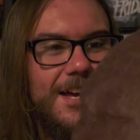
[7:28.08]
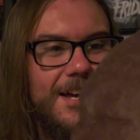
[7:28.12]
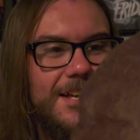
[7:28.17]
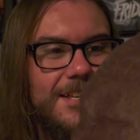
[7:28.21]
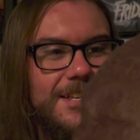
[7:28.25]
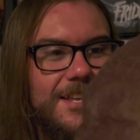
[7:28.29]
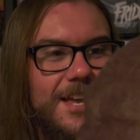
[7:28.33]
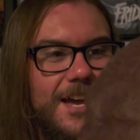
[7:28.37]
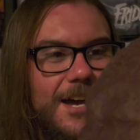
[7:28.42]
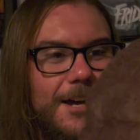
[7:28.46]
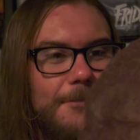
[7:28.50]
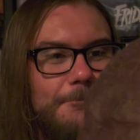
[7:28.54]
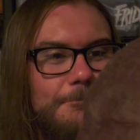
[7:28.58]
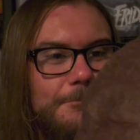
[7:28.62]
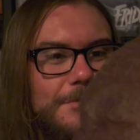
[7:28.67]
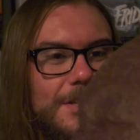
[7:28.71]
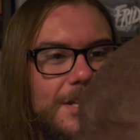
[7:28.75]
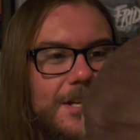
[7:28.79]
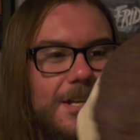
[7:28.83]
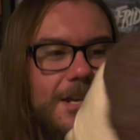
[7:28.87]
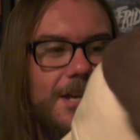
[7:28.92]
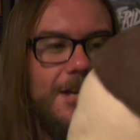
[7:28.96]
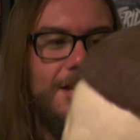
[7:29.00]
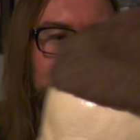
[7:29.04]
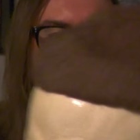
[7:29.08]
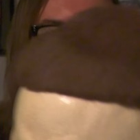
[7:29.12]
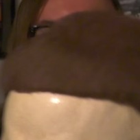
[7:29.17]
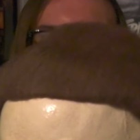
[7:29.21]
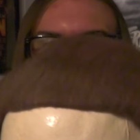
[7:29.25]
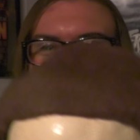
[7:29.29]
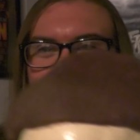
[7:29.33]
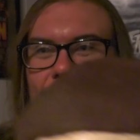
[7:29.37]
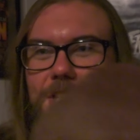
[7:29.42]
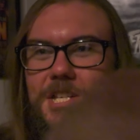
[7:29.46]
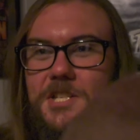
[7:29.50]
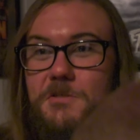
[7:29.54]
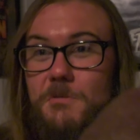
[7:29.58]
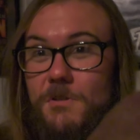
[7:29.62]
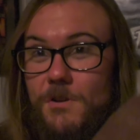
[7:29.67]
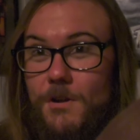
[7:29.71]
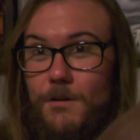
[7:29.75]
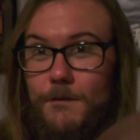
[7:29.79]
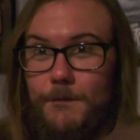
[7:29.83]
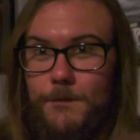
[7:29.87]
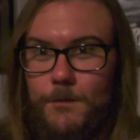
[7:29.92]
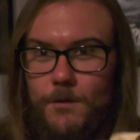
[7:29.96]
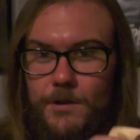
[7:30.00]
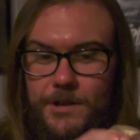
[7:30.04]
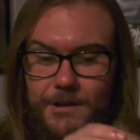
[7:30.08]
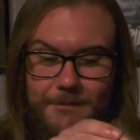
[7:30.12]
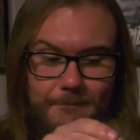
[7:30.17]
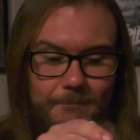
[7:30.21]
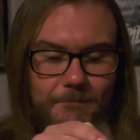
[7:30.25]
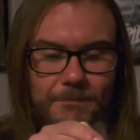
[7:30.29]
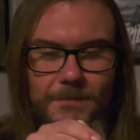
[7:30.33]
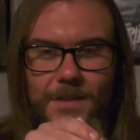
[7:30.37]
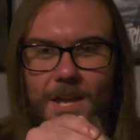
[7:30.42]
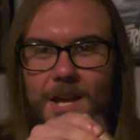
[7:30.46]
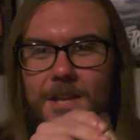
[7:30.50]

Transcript: Yeah, let me put this one on for you.